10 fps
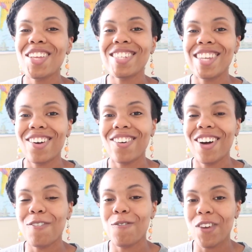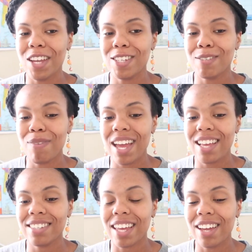So a face
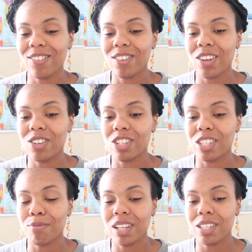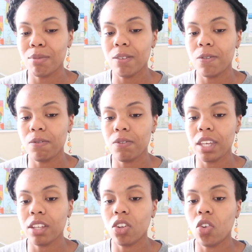mask, I don't know, it just makes me
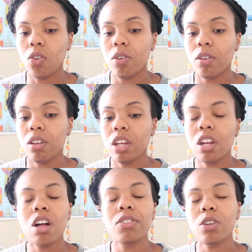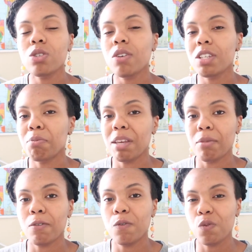feel, those always make
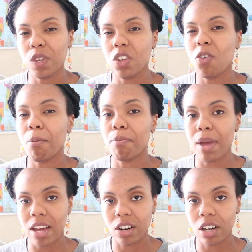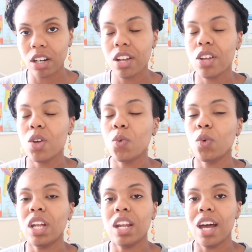me feel better when